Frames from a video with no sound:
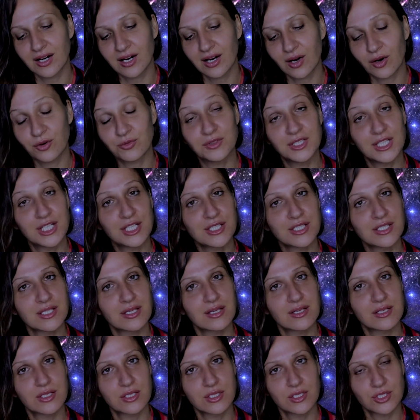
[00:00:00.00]
of this
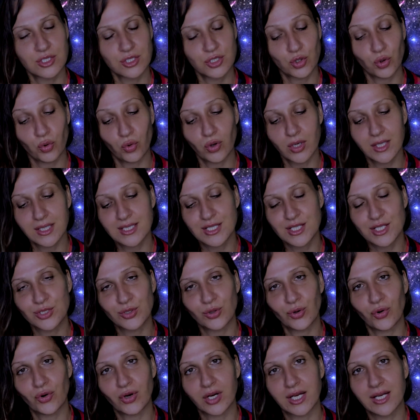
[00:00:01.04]
short
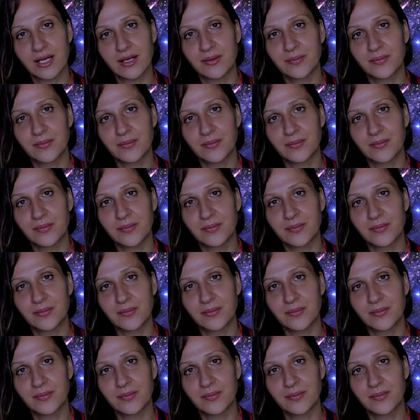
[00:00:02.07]
story